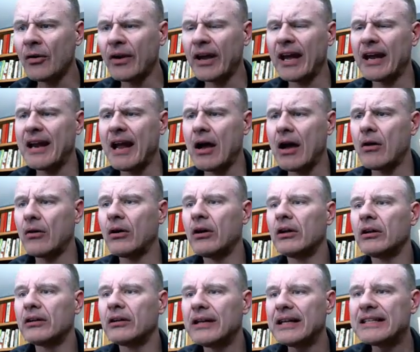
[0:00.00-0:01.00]
Okay,
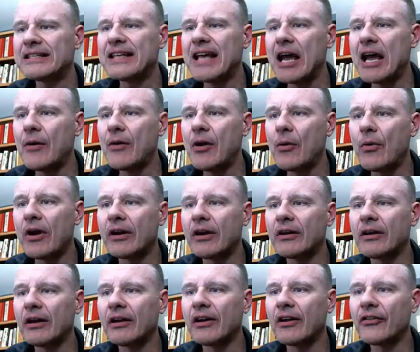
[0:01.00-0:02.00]
now let's say we
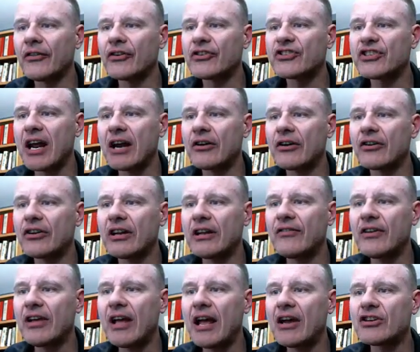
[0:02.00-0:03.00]
went another
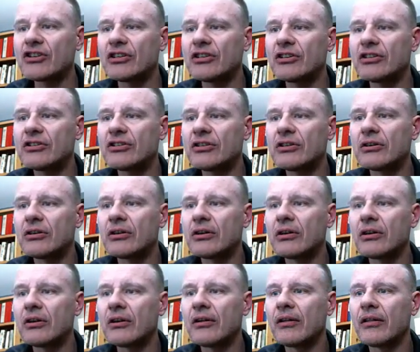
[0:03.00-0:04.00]
standard deviation
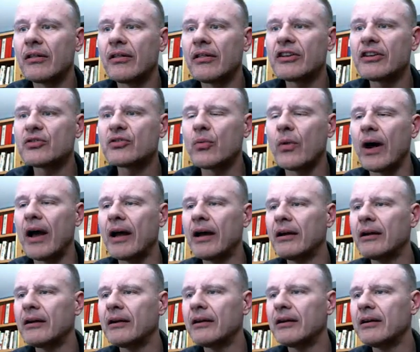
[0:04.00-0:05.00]
this
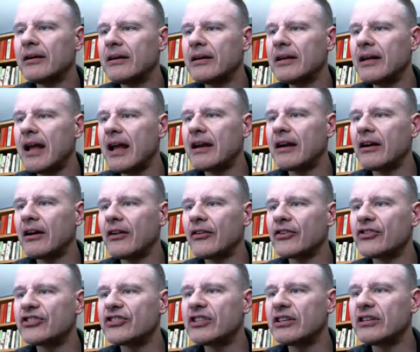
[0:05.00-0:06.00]
way and
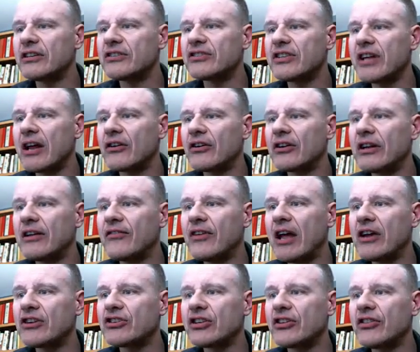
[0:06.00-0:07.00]
another standard
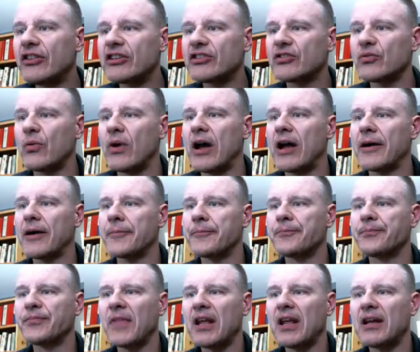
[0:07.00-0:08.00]
deviation this way.
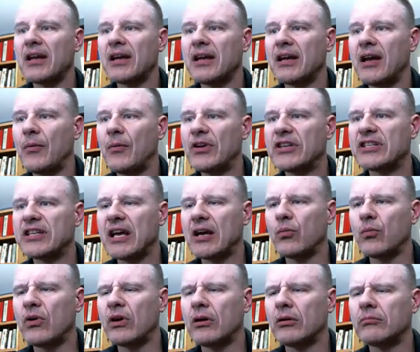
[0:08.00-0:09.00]
And we
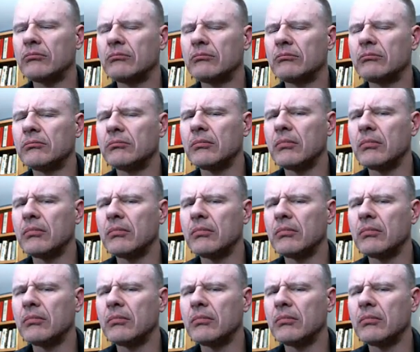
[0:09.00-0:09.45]
said, well,